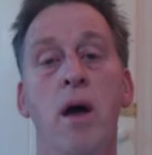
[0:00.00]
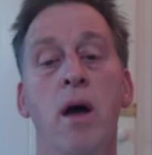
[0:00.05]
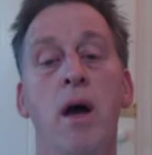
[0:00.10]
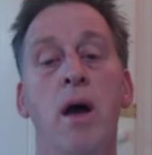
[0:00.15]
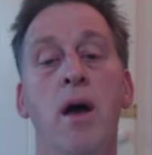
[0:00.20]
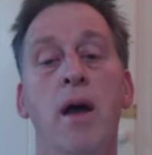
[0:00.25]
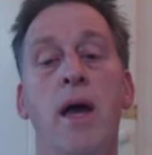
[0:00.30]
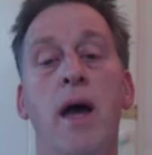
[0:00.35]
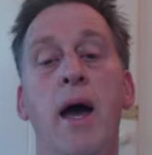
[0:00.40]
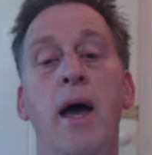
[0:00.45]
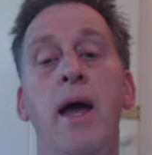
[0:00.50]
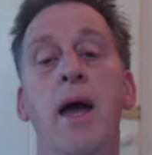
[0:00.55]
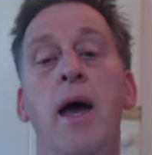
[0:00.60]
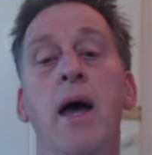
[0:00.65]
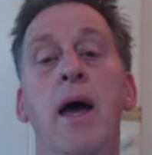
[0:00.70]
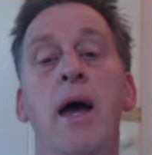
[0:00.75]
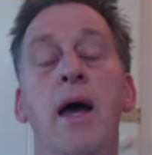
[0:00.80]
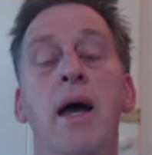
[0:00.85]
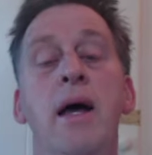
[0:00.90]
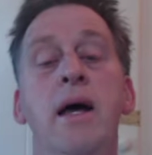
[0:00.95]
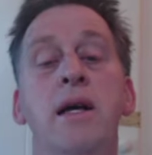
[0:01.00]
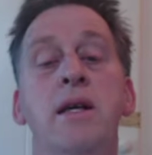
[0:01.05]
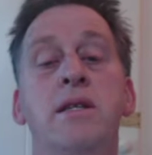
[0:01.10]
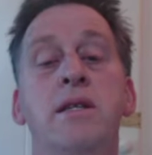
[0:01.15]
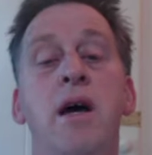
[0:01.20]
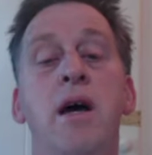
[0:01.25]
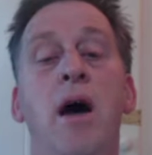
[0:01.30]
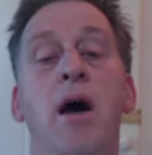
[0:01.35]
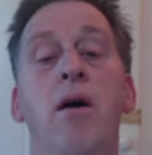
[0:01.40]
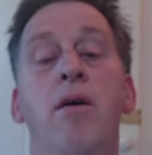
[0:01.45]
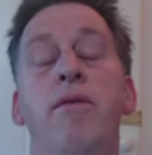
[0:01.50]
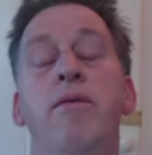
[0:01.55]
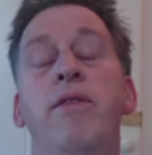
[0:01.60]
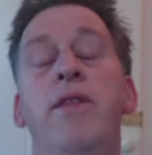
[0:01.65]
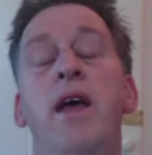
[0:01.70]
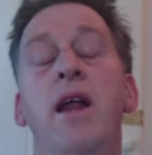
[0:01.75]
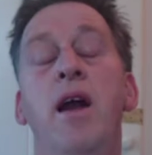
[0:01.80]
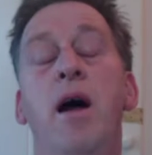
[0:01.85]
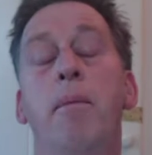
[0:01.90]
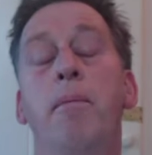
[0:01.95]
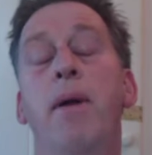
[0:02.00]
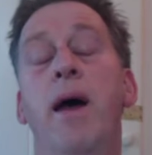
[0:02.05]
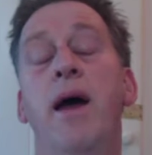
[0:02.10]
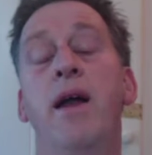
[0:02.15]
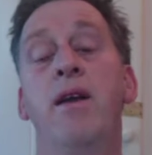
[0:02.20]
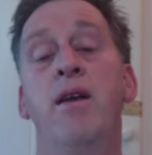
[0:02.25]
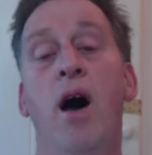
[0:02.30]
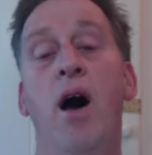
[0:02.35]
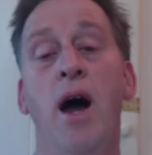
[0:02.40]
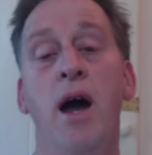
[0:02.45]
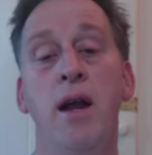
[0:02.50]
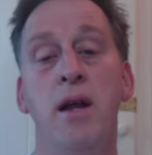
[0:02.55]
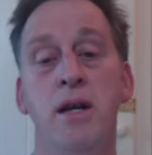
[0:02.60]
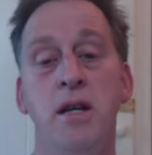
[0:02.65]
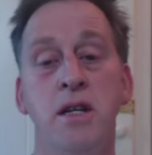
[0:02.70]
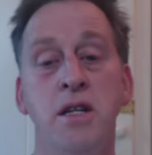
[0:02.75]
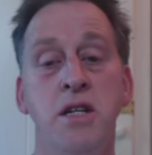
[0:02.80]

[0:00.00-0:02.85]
Okay, so then I play knight